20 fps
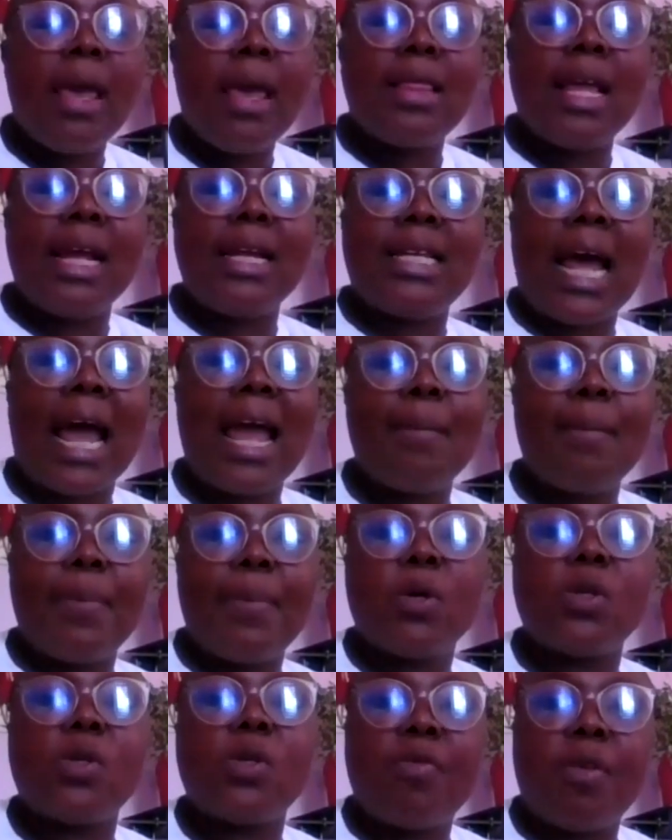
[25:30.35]
They're dying
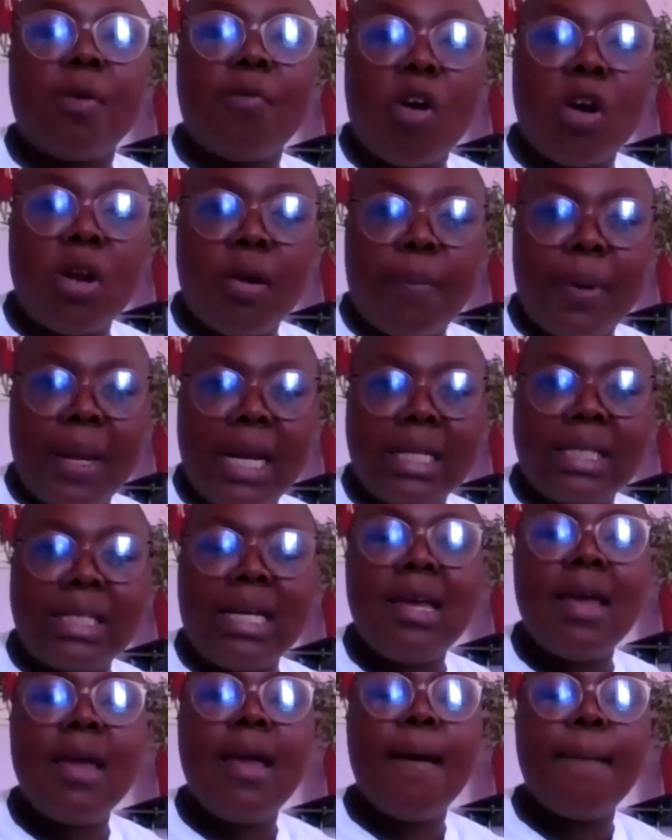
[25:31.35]
because of the
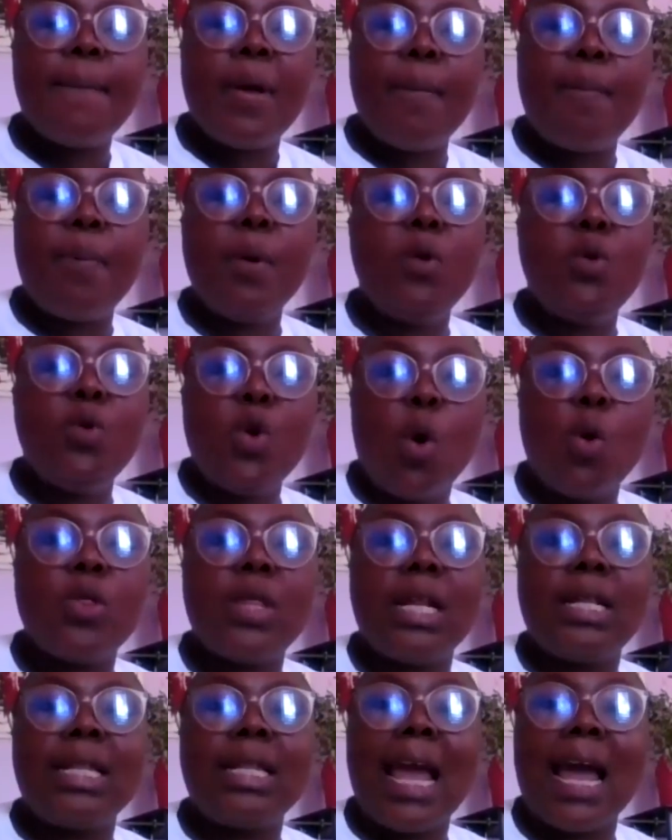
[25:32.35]
vulnerability. People know
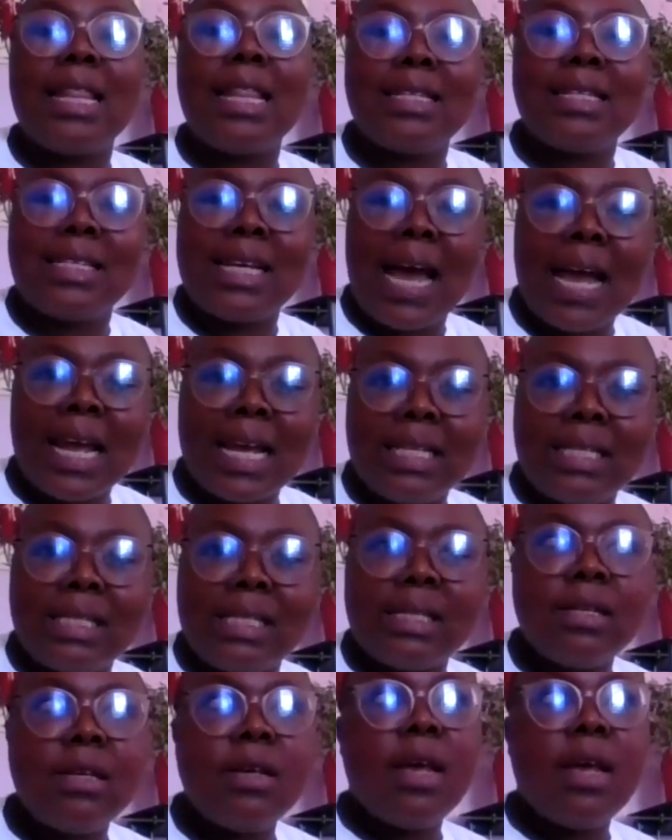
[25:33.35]
that they are the targets,